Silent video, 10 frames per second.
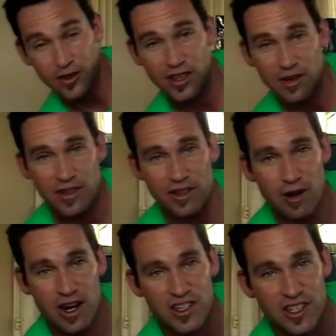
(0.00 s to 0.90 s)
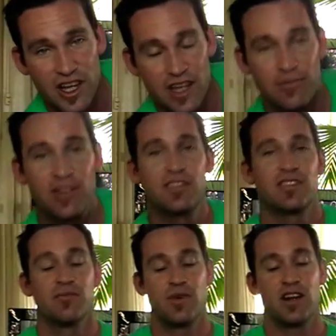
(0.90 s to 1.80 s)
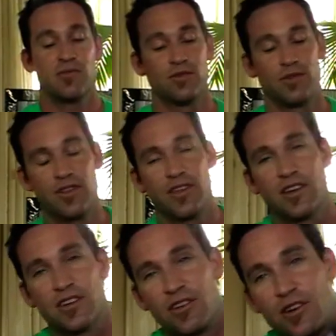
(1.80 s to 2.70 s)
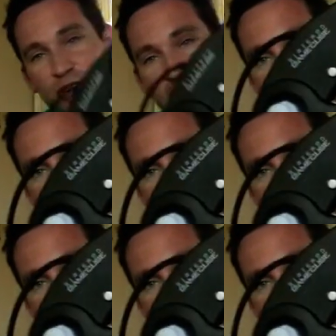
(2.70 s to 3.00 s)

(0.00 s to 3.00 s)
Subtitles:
good thing about the Raiji game, it's compatible with a good old